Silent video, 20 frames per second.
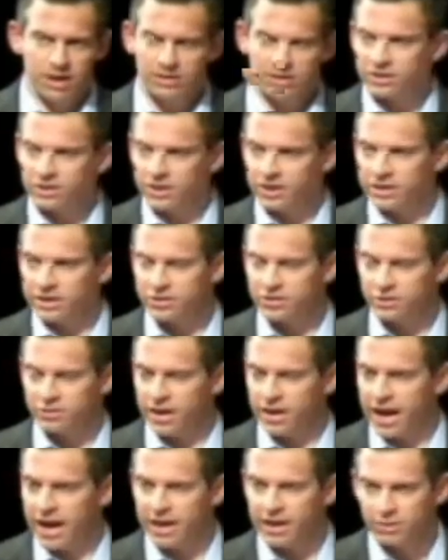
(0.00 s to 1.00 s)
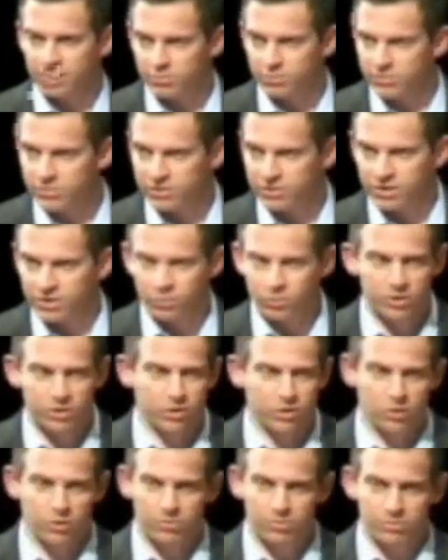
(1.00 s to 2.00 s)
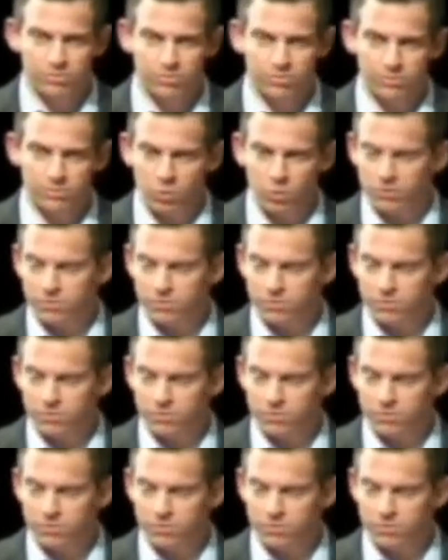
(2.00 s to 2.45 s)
constellations of atoms and we're no